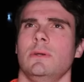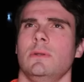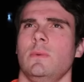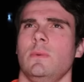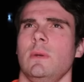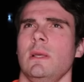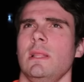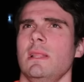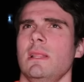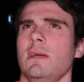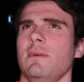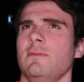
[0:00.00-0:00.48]
we
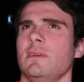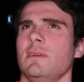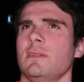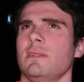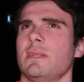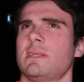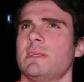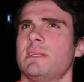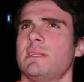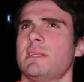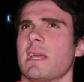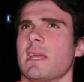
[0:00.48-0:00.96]
lived on the
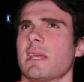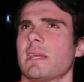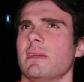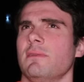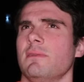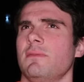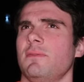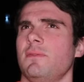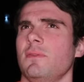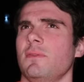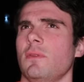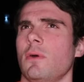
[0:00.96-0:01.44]
second
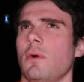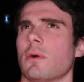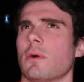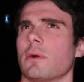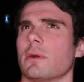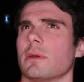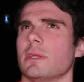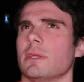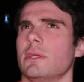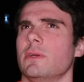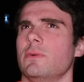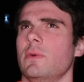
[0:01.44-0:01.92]
floor.
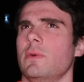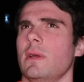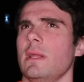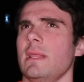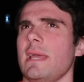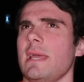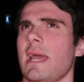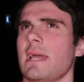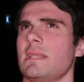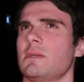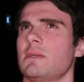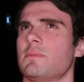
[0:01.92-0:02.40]
You really
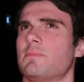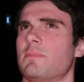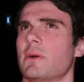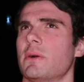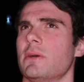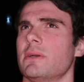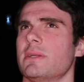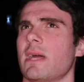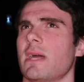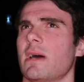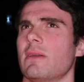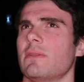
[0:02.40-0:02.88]
had to
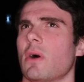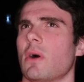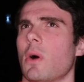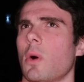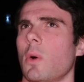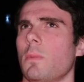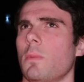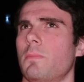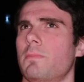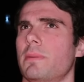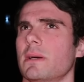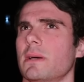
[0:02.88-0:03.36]
burn down the whole
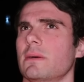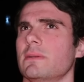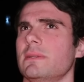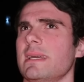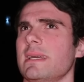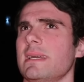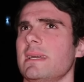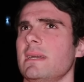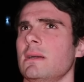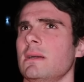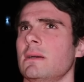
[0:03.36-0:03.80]
building?